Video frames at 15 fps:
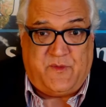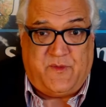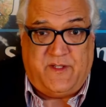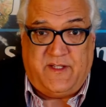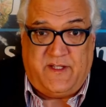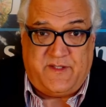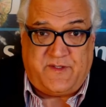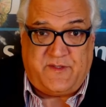
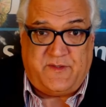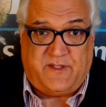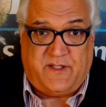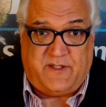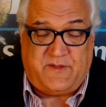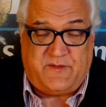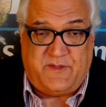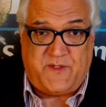between these two
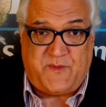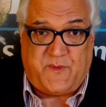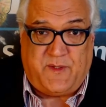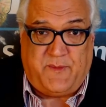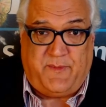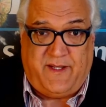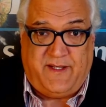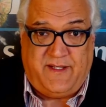countries
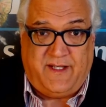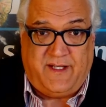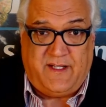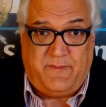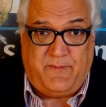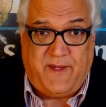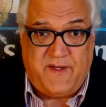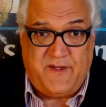with the pending
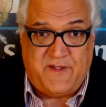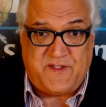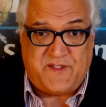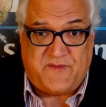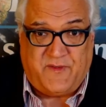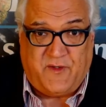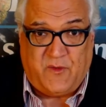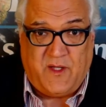
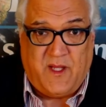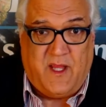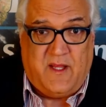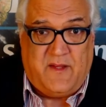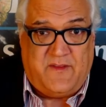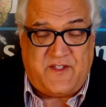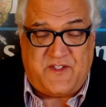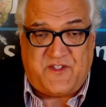independence vote,
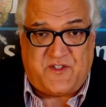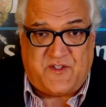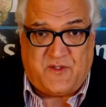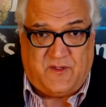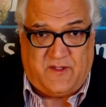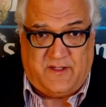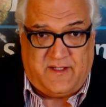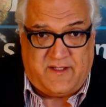this
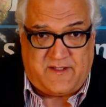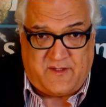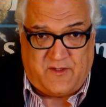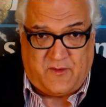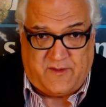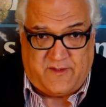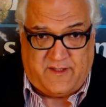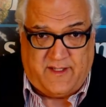certainly
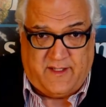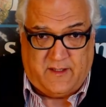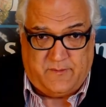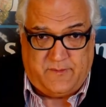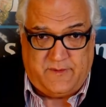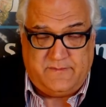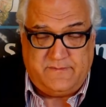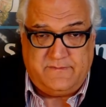isn't going to
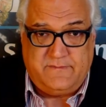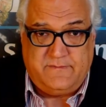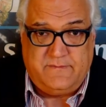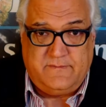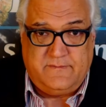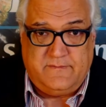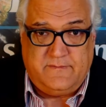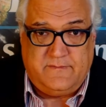help.
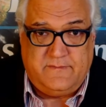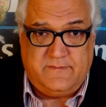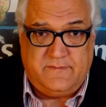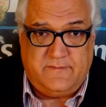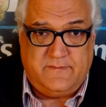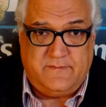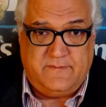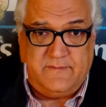Well, folks,
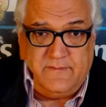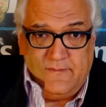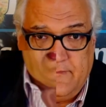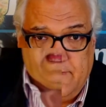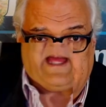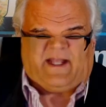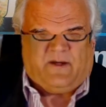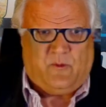hang on to your
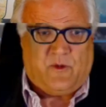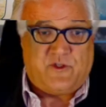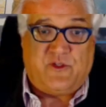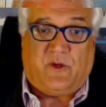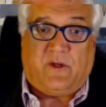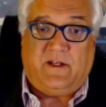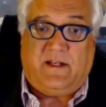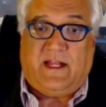hat. We're
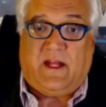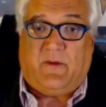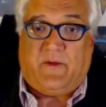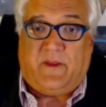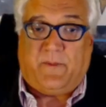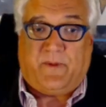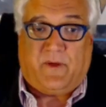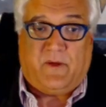joined now
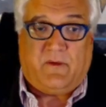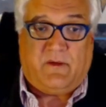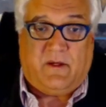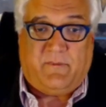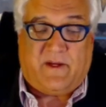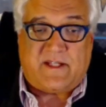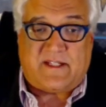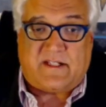on the
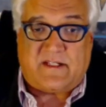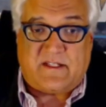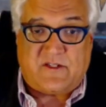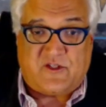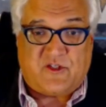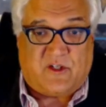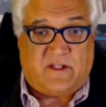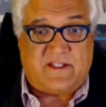program by
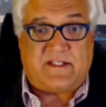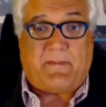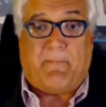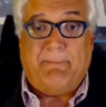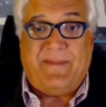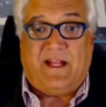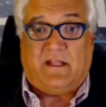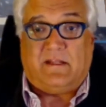citizen
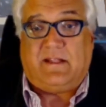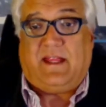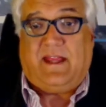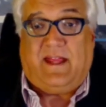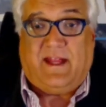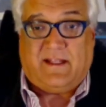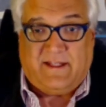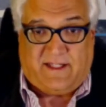journalist Mel
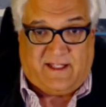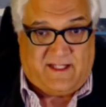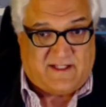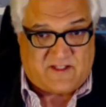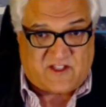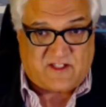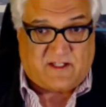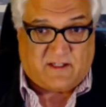Kelly
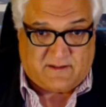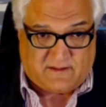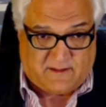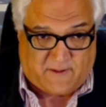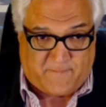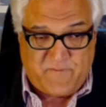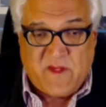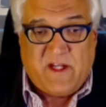in
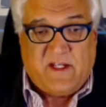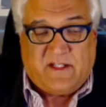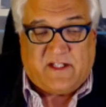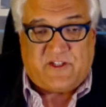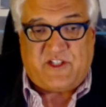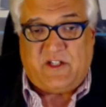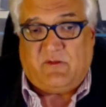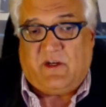Scotland.
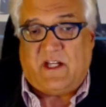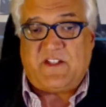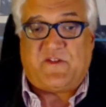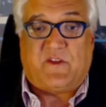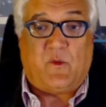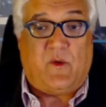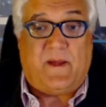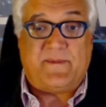Now, she writes
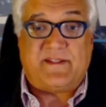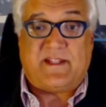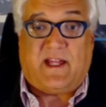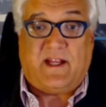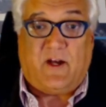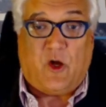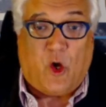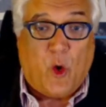for the
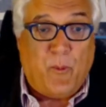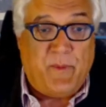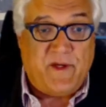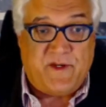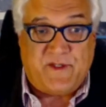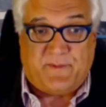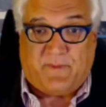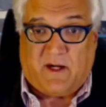website
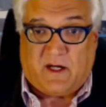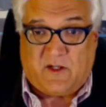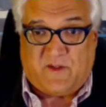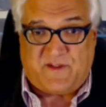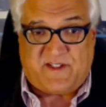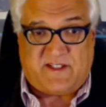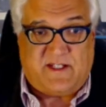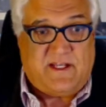Open
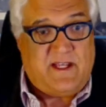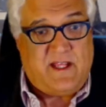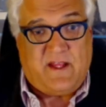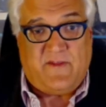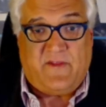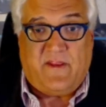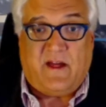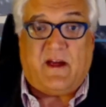Democracy
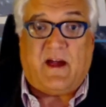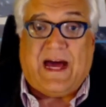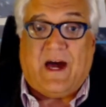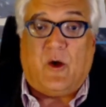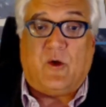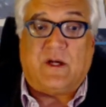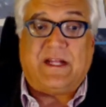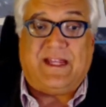in their
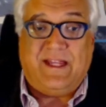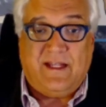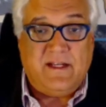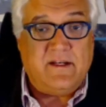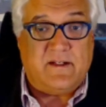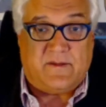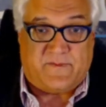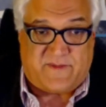Our
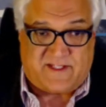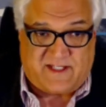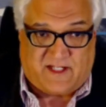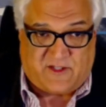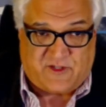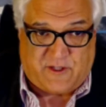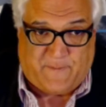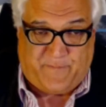Kingdom
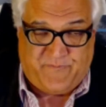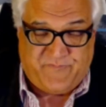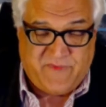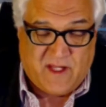section.